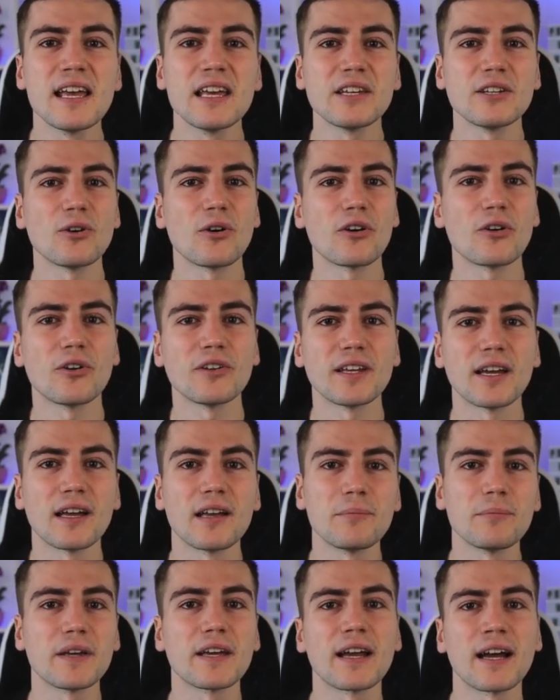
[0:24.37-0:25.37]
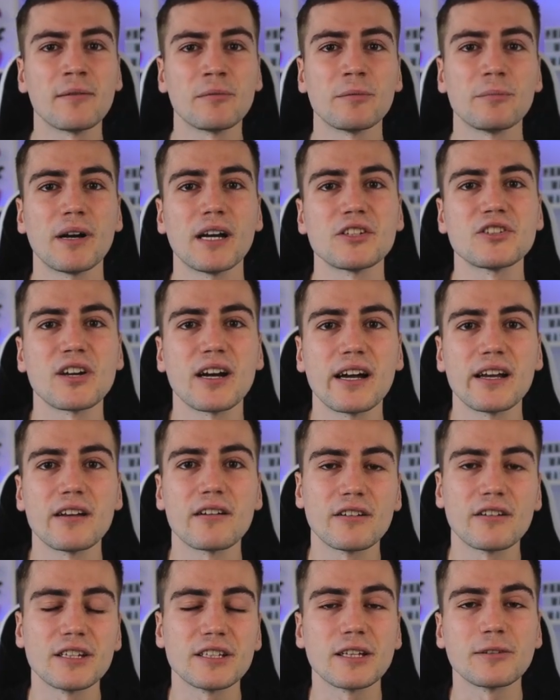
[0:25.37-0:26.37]
you're going to become a much
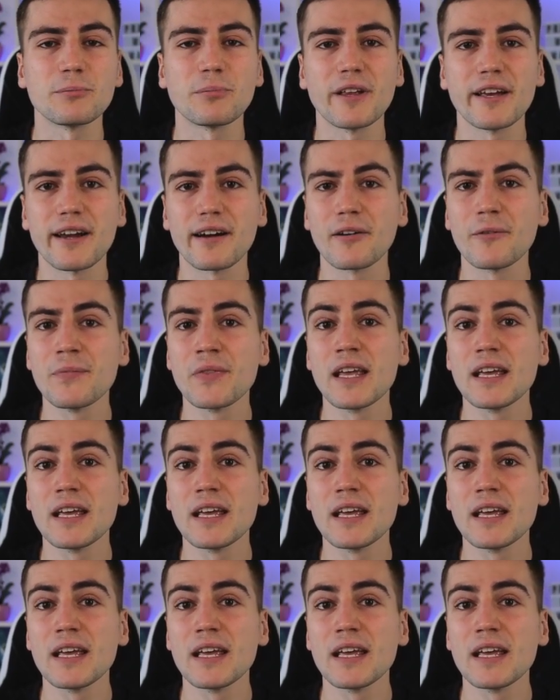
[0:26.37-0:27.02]
higher rated player.